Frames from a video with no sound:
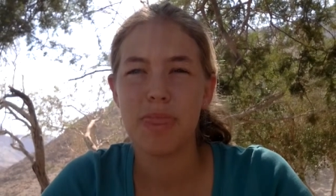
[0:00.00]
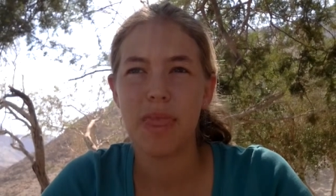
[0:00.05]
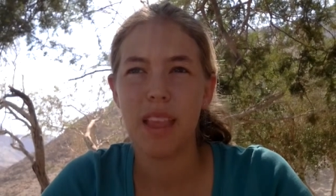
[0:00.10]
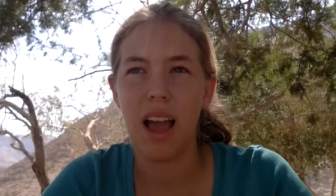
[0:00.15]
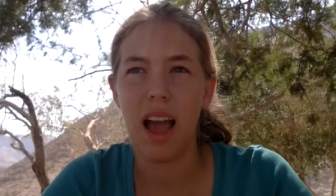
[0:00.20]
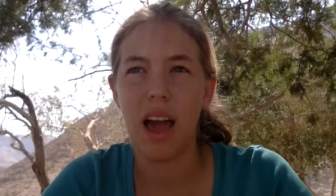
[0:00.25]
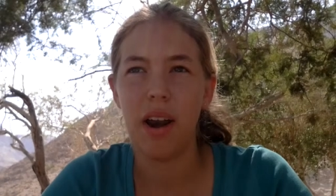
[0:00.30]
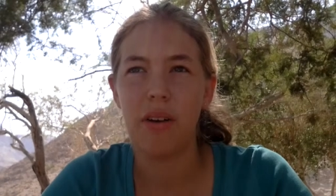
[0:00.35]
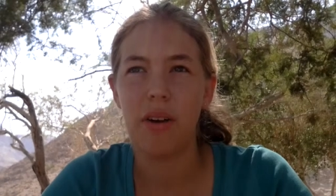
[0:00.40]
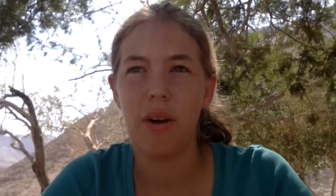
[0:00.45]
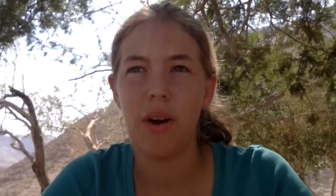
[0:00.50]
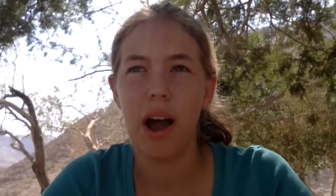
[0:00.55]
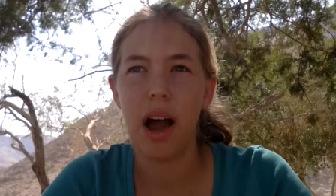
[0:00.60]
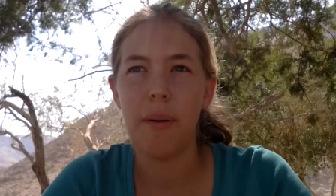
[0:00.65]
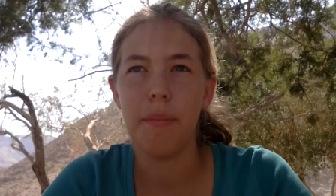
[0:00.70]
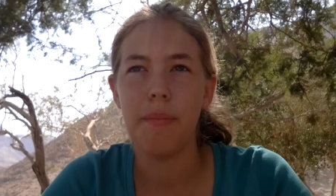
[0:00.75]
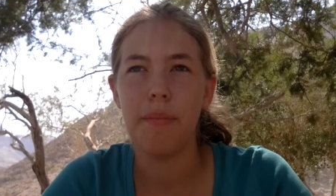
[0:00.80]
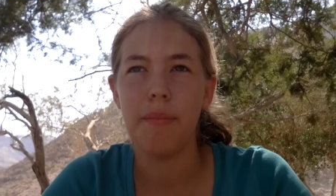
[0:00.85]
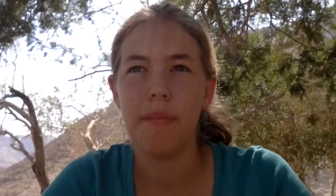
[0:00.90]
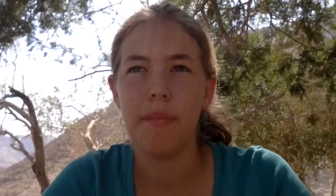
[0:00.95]
I don't know,
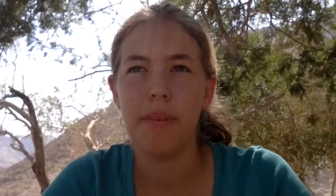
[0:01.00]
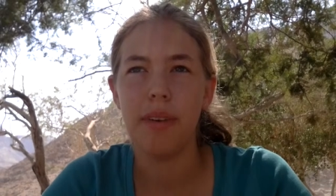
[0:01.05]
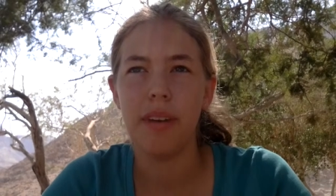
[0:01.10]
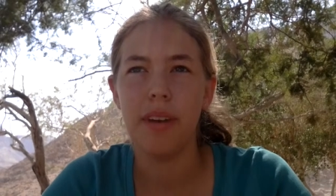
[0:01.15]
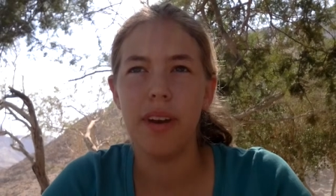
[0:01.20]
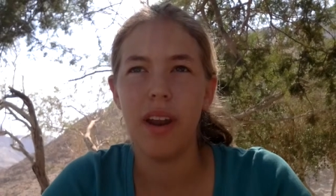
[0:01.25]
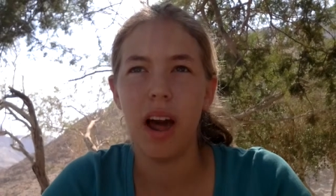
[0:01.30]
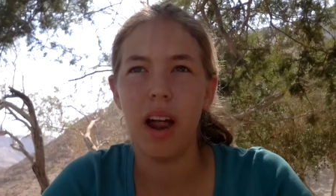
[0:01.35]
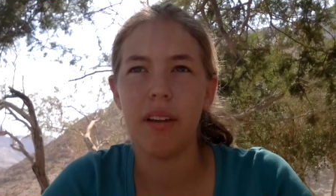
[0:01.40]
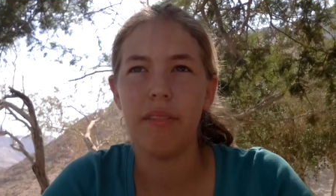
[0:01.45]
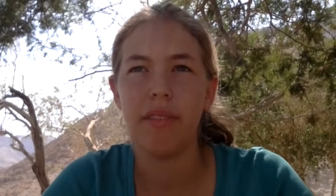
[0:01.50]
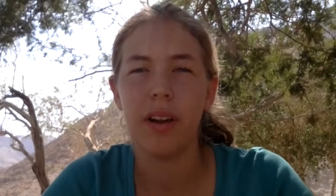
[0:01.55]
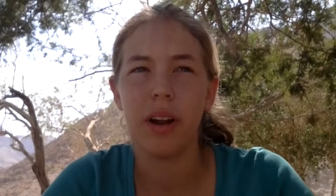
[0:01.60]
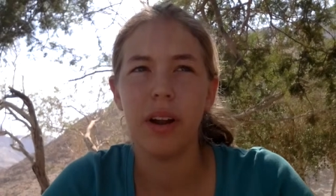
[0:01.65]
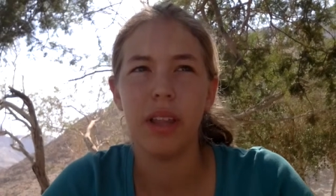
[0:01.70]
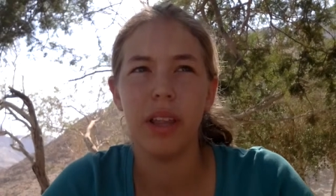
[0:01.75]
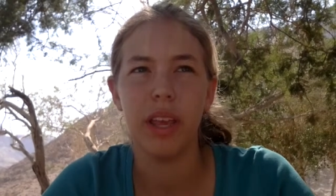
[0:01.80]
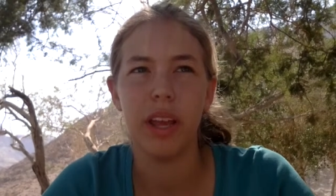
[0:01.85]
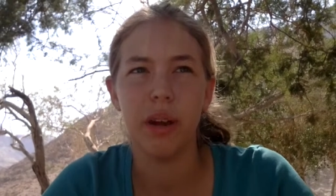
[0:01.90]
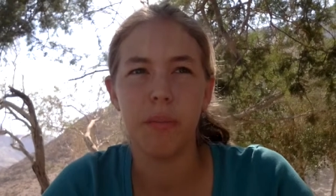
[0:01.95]
I'm not a very,
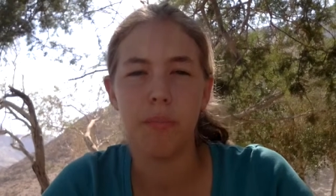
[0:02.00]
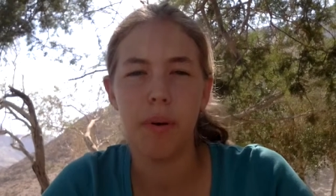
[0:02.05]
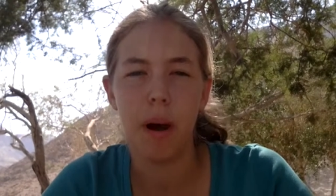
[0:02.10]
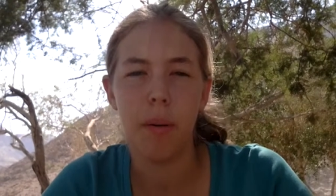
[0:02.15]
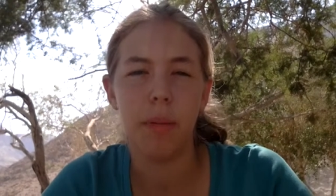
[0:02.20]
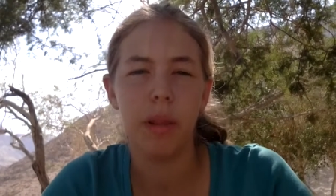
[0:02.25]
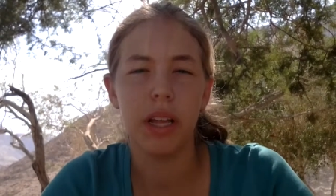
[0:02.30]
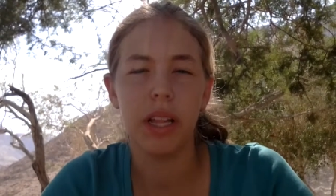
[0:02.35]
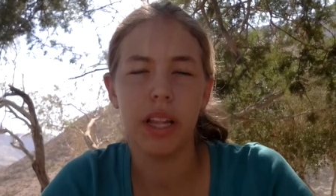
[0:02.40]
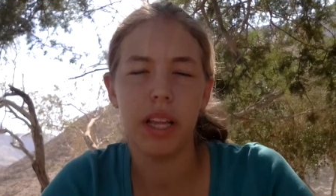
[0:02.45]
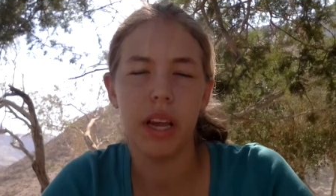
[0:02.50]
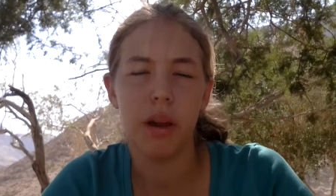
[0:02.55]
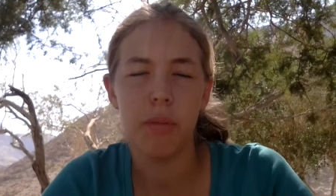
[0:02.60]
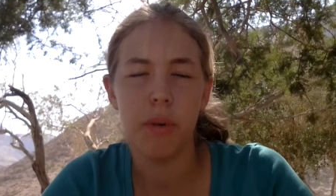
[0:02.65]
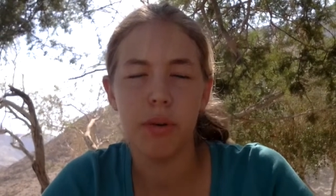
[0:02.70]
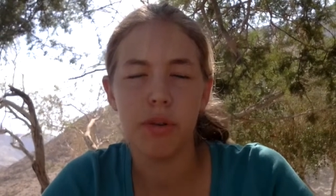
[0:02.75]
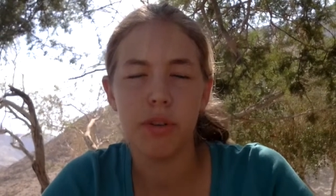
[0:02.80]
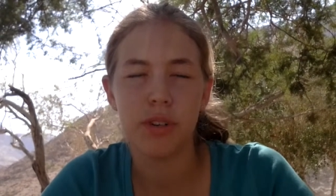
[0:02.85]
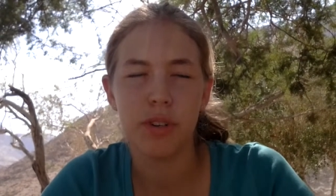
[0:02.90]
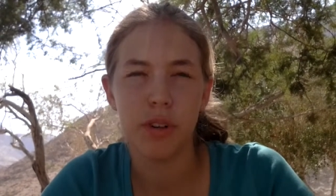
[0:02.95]
like, publicly
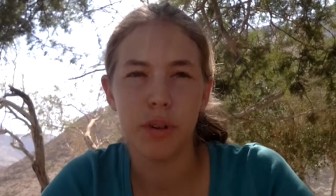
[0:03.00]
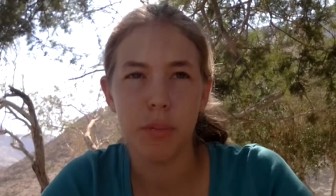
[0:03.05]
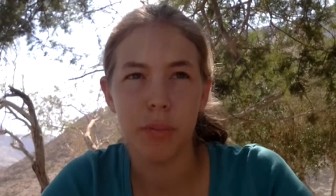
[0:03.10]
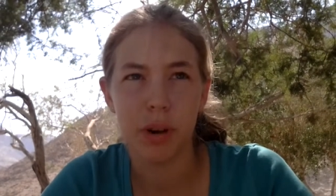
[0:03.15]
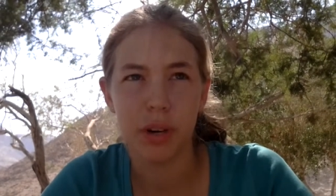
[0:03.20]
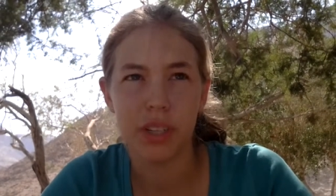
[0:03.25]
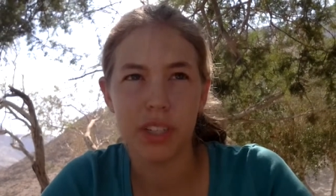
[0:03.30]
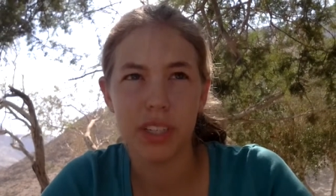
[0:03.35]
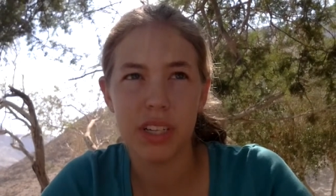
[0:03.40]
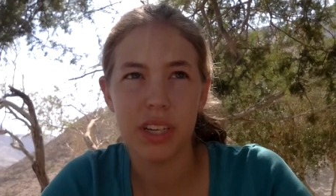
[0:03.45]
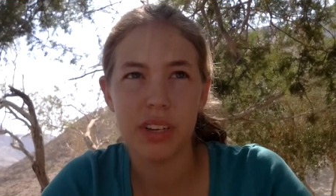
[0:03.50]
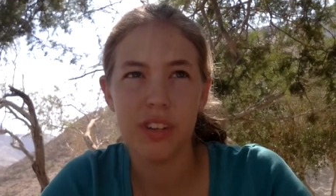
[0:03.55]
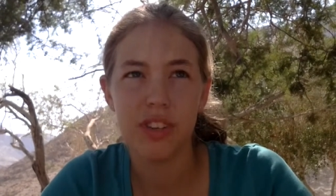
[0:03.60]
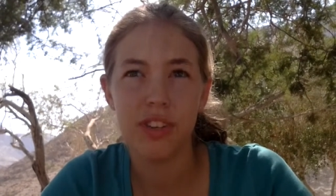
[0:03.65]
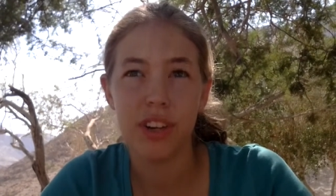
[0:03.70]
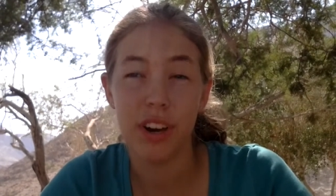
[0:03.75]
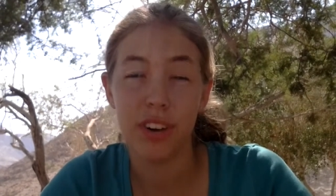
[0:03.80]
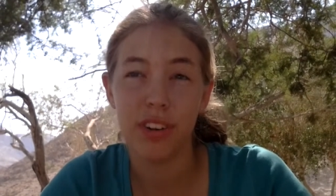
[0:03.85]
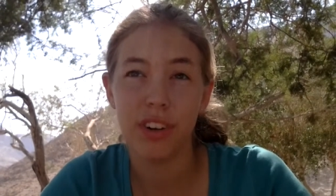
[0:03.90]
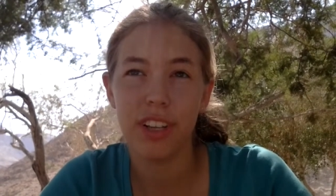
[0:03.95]
emotional person
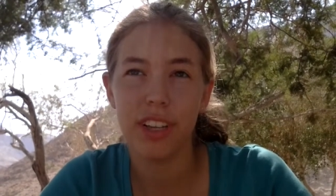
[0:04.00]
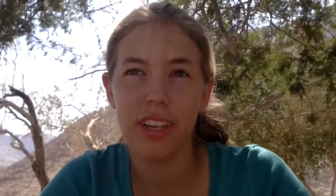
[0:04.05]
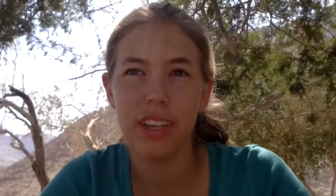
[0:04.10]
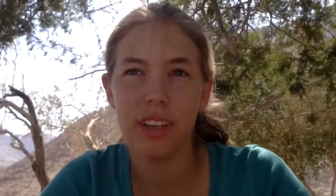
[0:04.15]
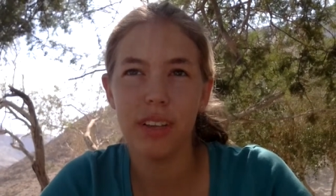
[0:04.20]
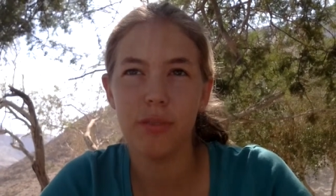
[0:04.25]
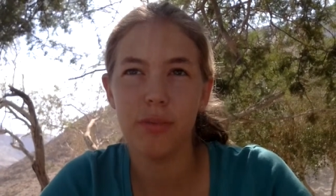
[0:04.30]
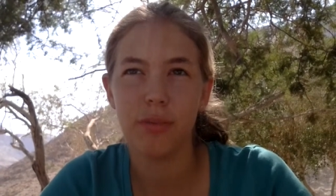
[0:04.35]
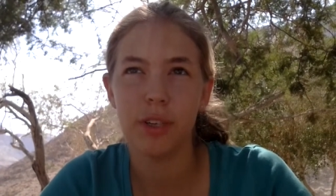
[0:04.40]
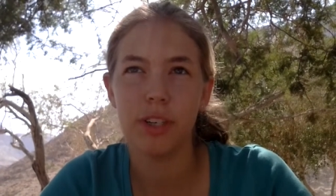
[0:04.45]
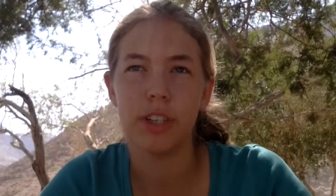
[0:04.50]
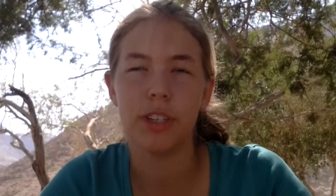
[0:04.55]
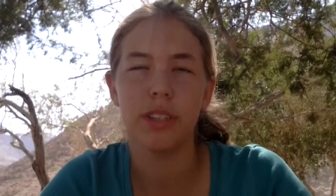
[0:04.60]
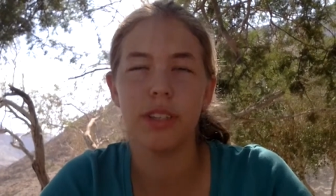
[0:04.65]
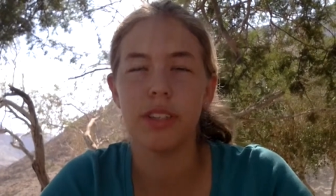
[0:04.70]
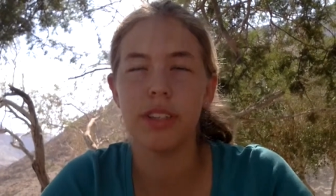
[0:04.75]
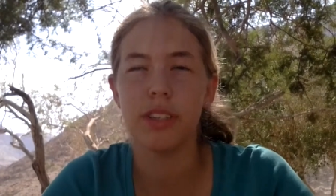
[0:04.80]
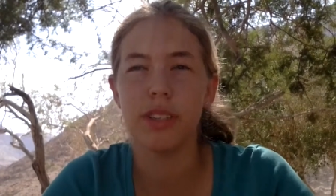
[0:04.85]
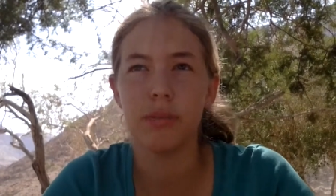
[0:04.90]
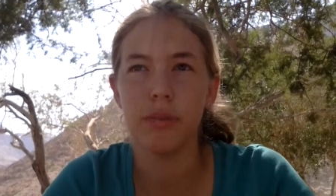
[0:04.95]
generally, which
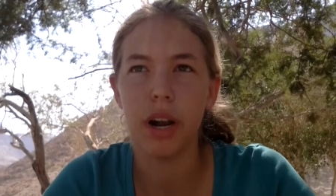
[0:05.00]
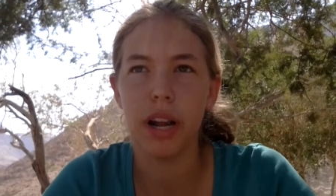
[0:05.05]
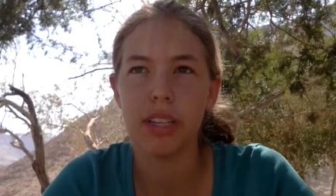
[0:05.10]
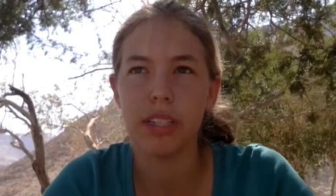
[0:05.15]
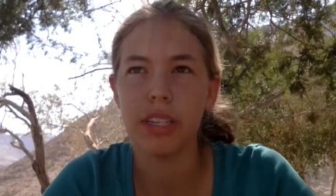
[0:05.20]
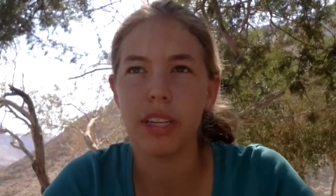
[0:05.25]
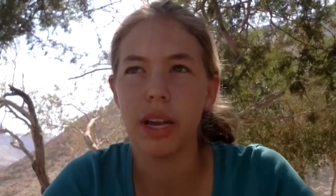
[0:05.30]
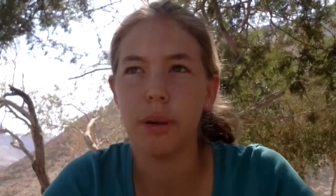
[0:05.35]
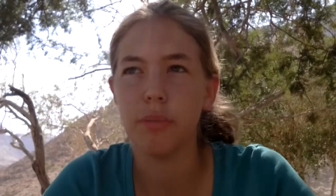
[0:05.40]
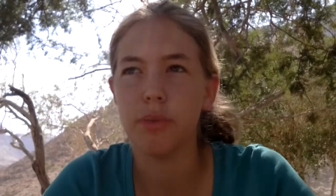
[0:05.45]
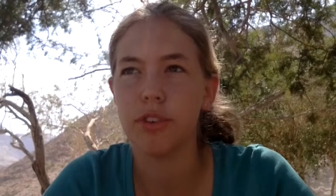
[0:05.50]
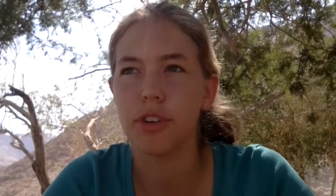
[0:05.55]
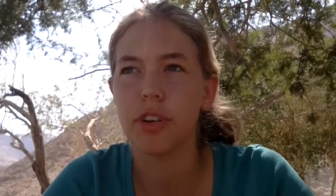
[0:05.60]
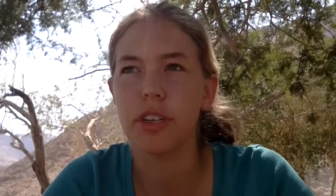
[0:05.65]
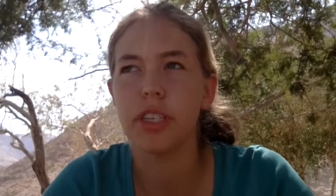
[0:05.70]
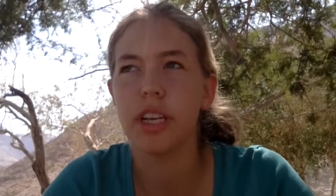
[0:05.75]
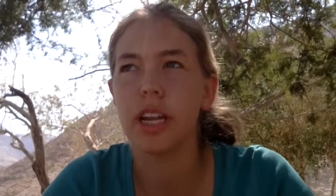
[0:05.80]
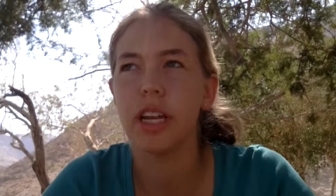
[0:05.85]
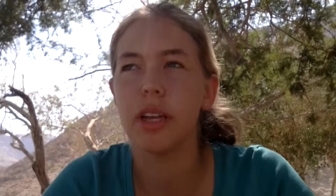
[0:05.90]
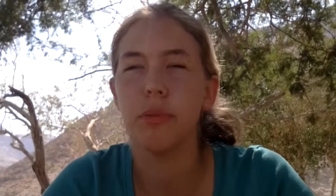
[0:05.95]
is surprising, I'm sure,
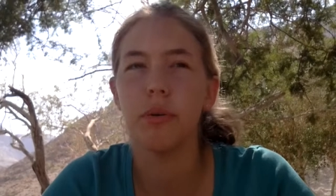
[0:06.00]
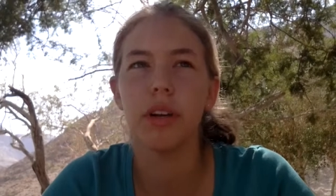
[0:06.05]
to anyone